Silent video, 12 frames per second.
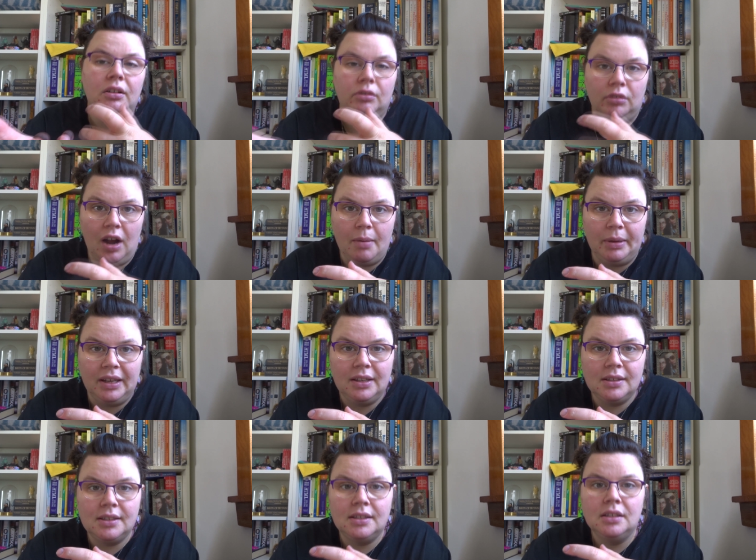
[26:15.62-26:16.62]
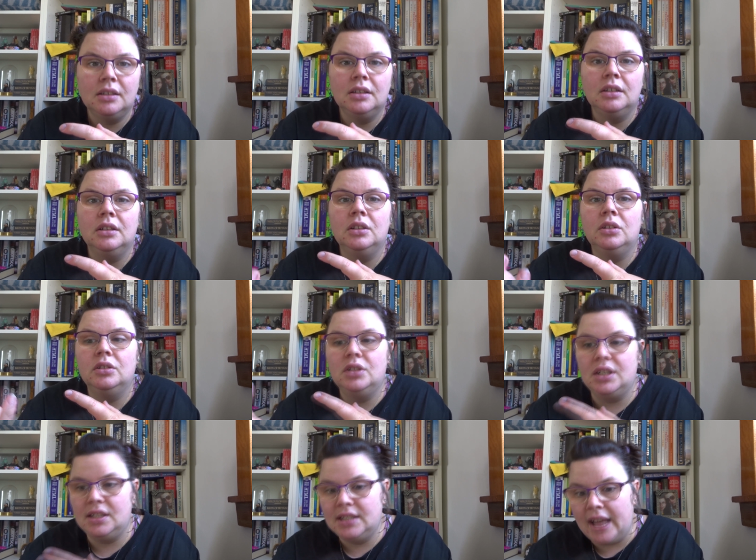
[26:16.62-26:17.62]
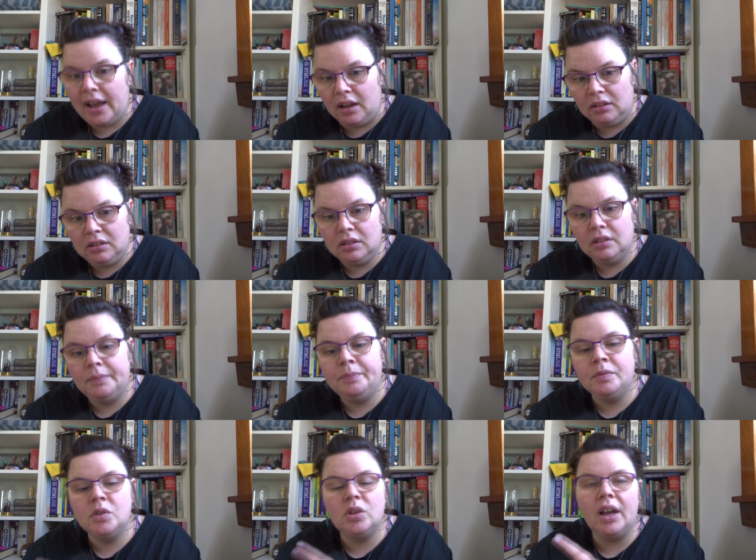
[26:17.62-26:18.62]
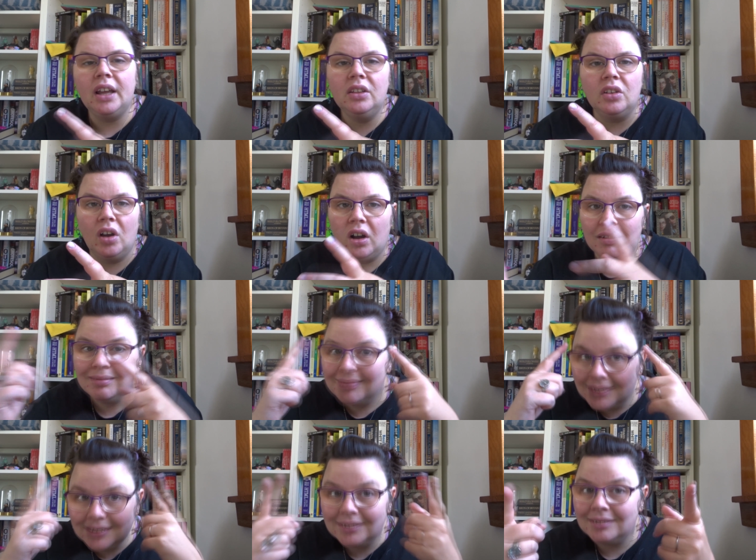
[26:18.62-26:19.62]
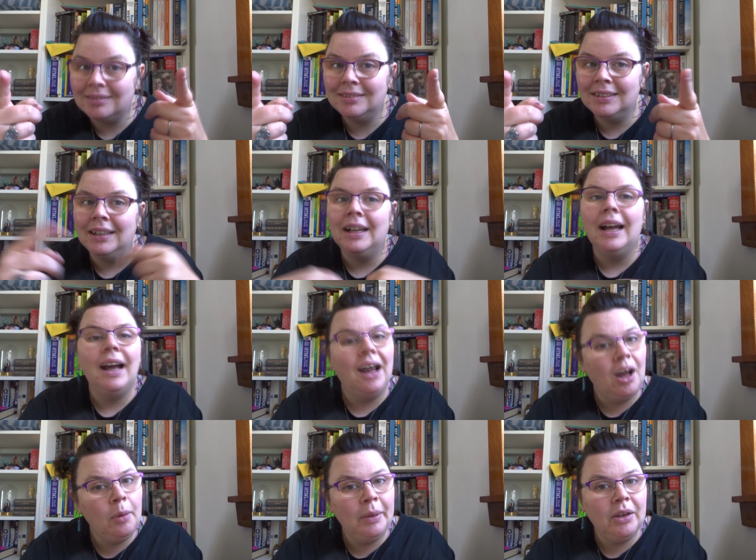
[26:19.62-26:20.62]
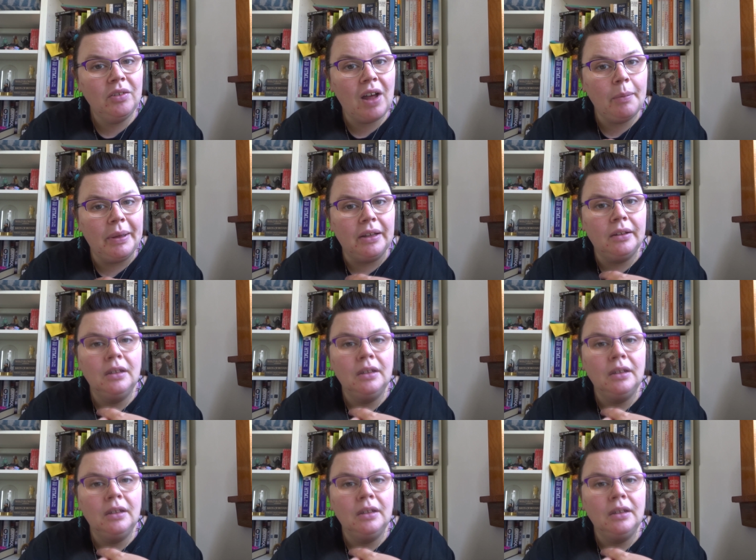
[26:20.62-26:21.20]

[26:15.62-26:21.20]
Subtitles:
rabbits to sell, so I thought, well, you know, I'll make a rabbit.